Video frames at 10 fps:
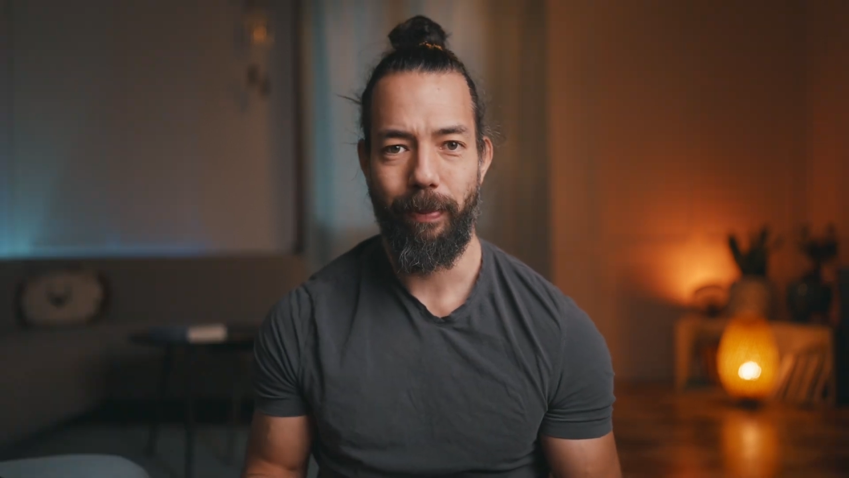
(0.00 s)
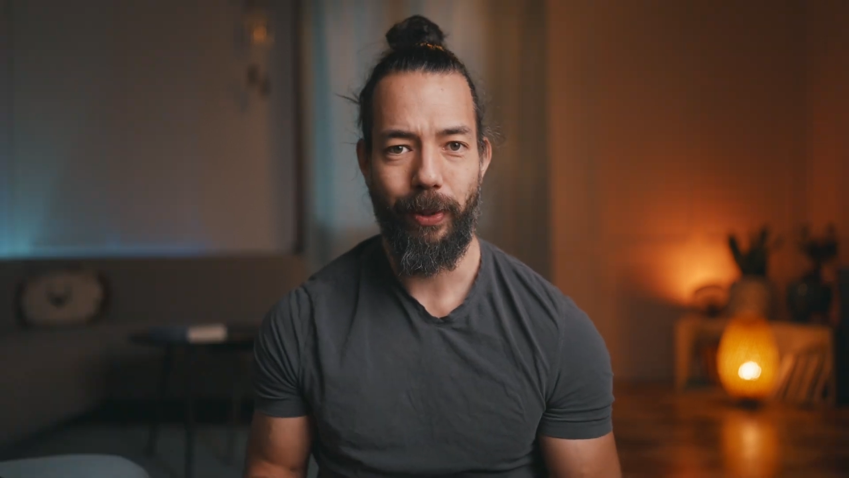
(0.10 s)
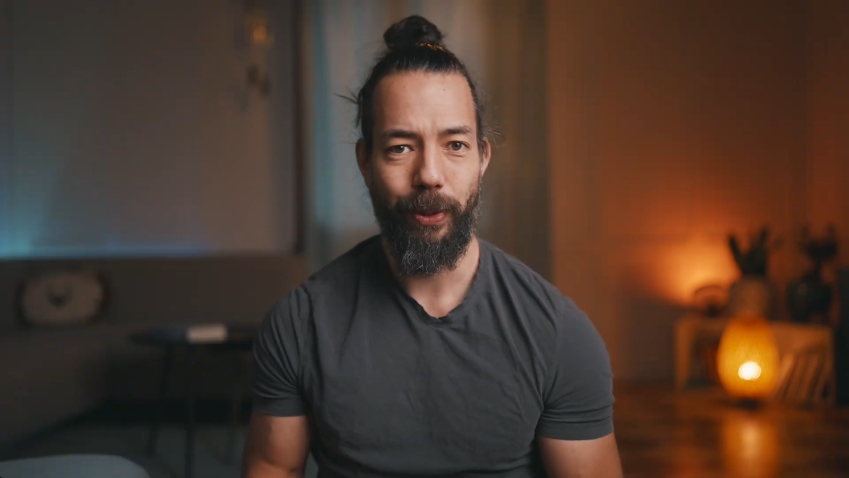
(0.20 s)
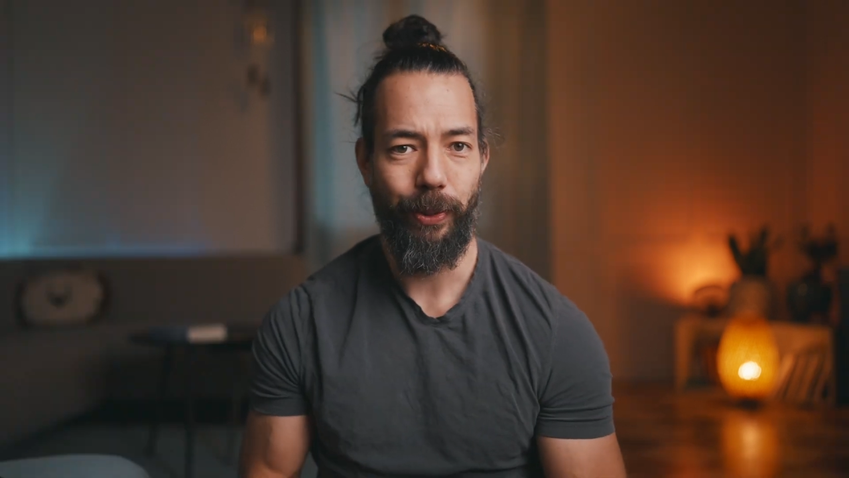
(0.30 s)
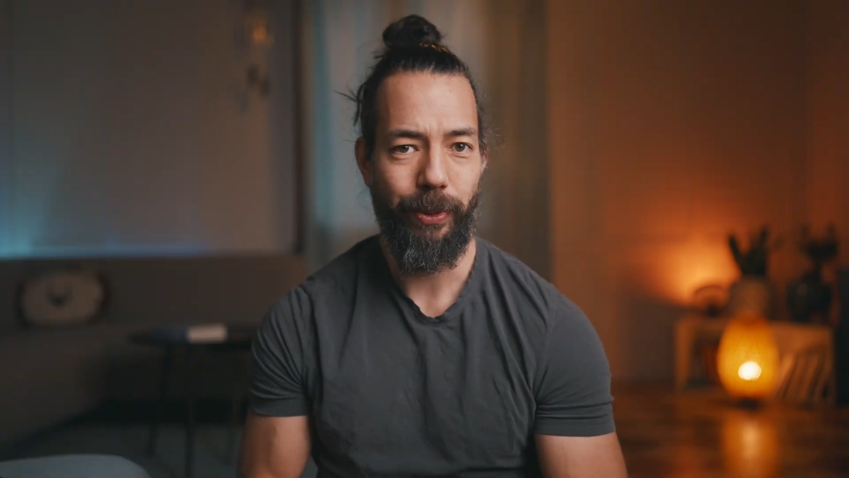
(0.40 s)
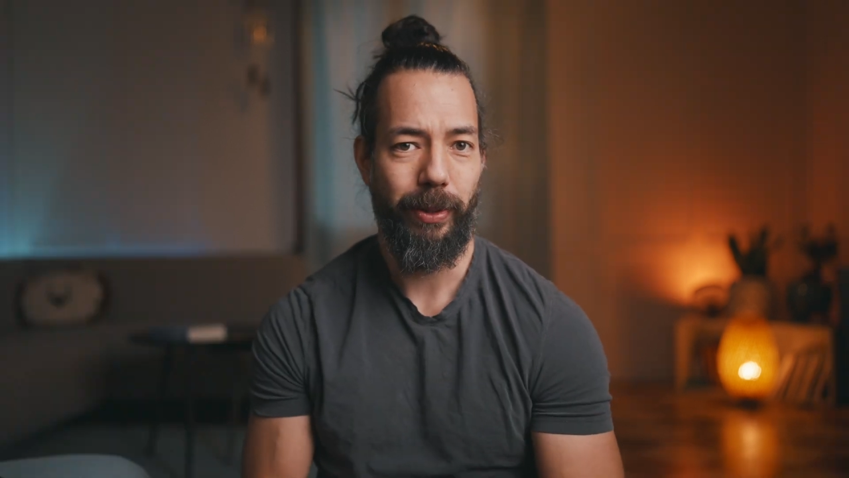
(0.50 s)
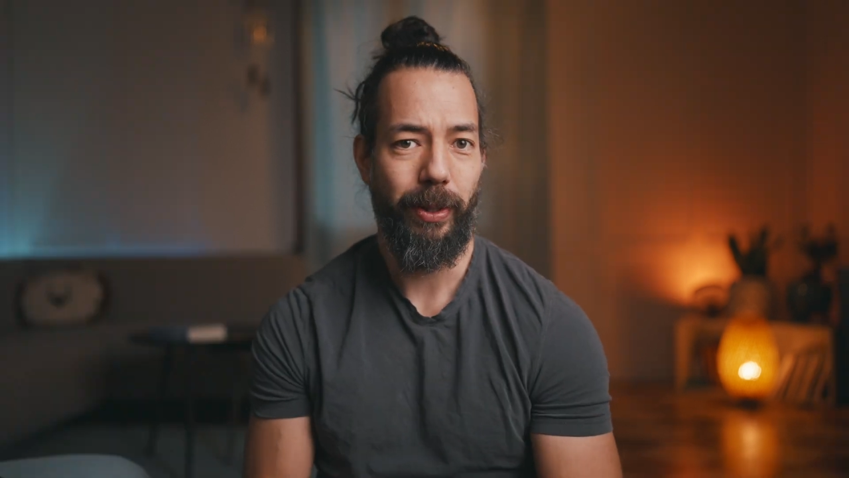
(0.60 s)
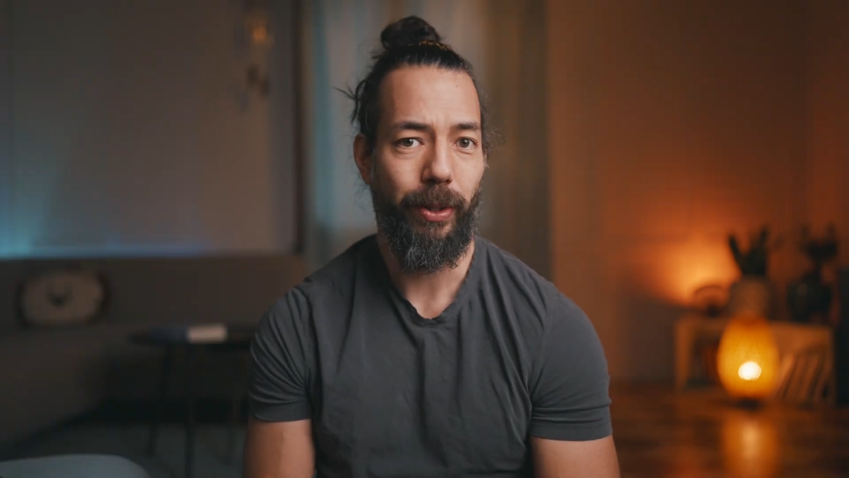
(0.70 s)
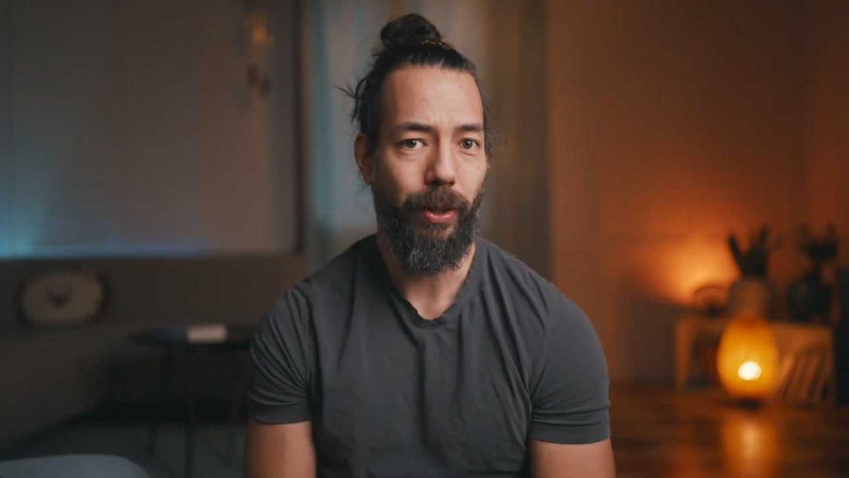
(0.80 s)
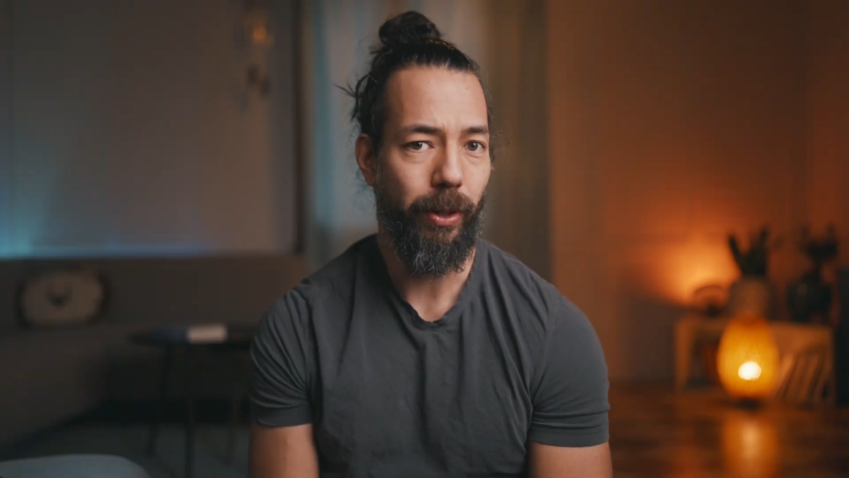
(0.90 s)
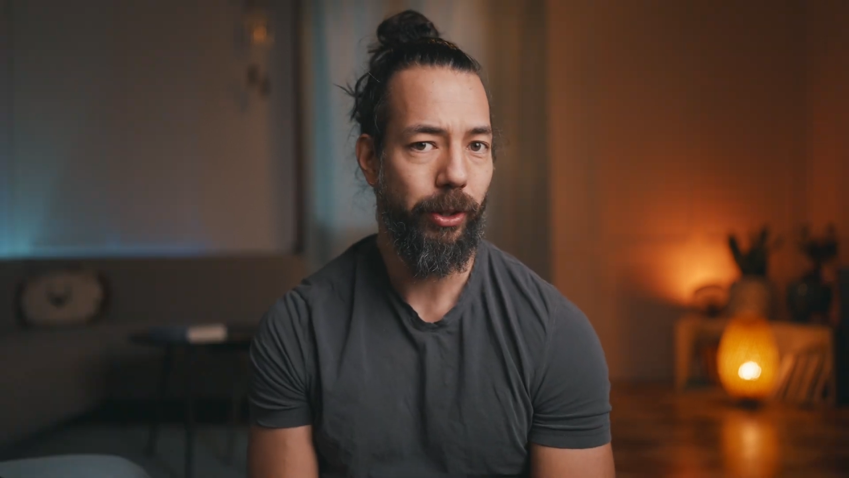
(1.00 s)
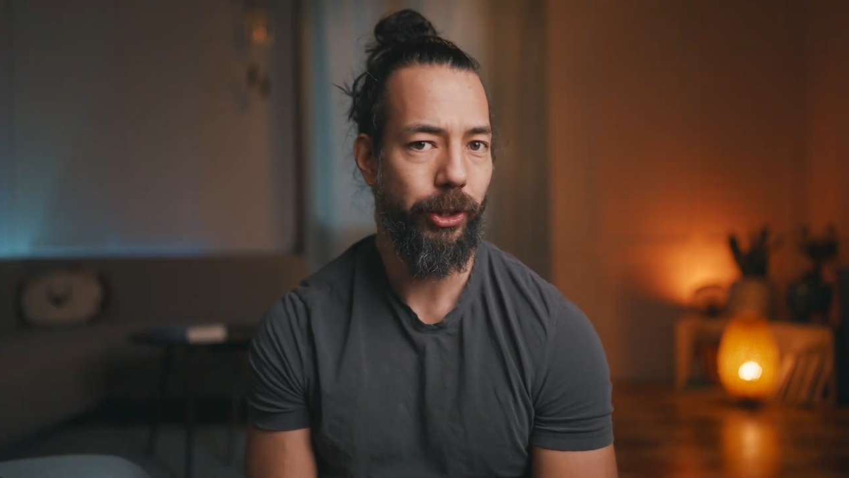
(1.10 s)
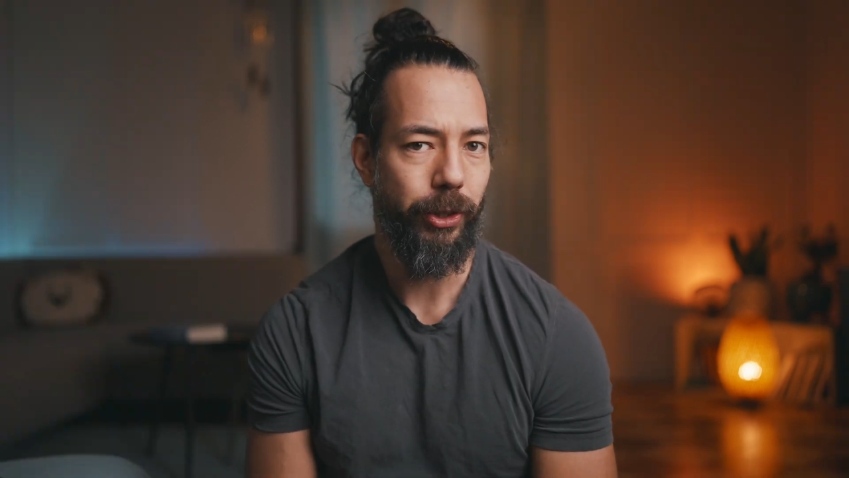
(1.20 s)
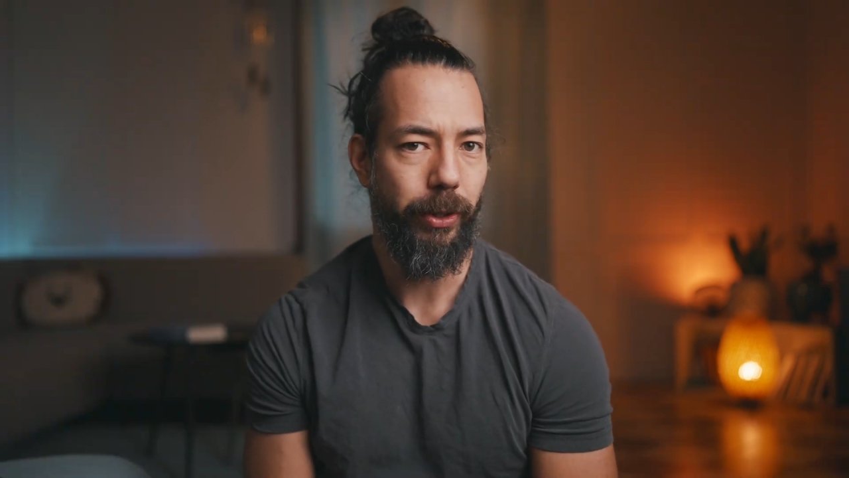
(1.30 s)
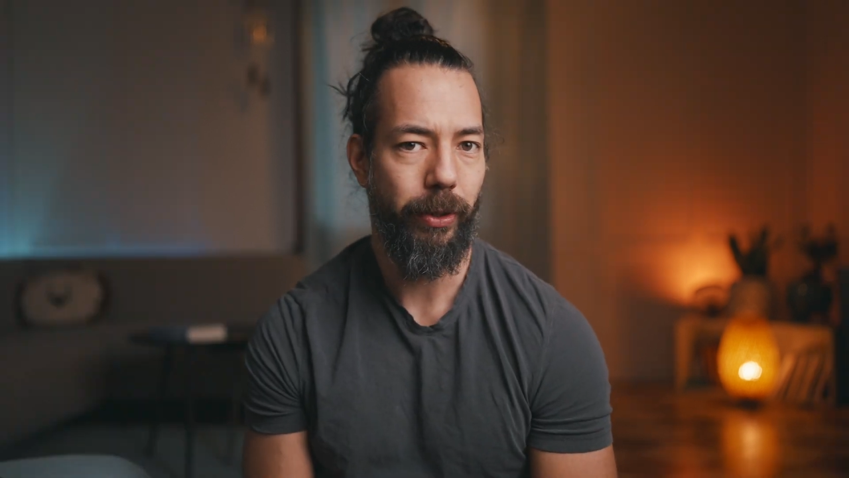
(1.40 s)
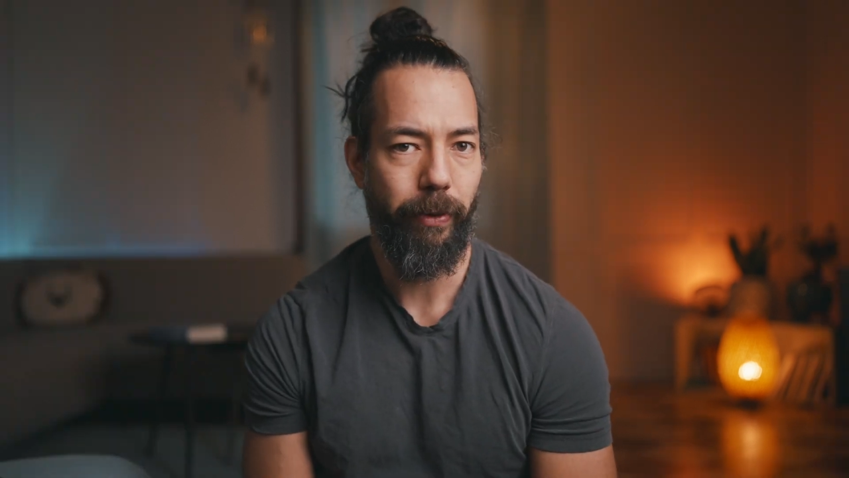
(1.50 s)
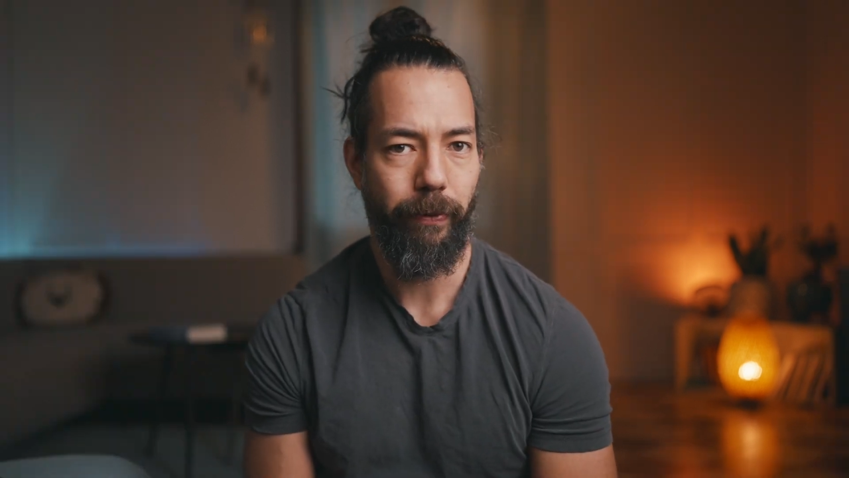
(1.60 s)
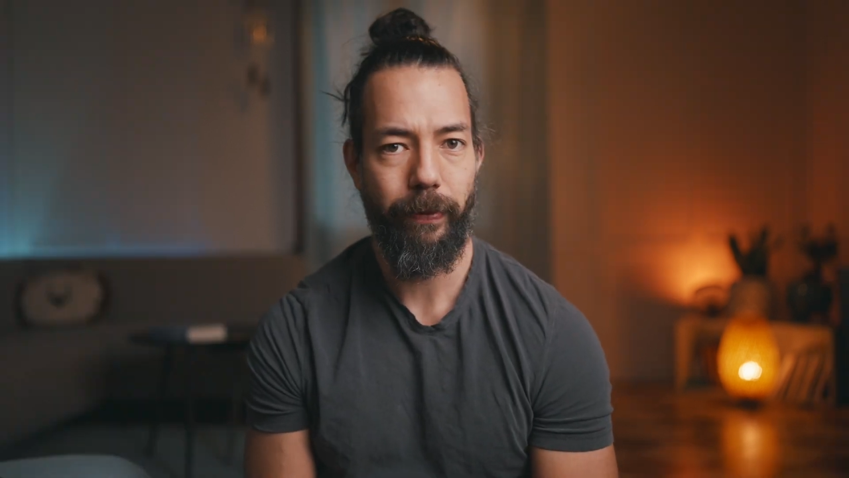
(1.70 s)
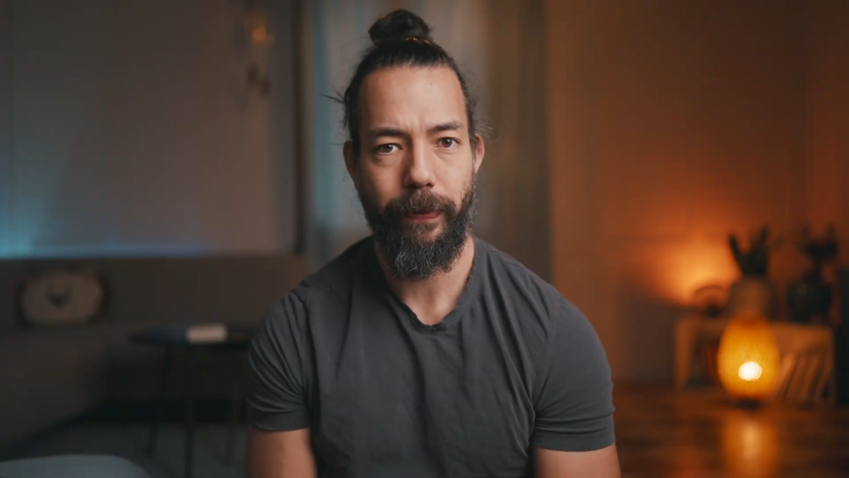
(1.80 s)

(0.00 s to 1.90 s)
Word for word: broad culture of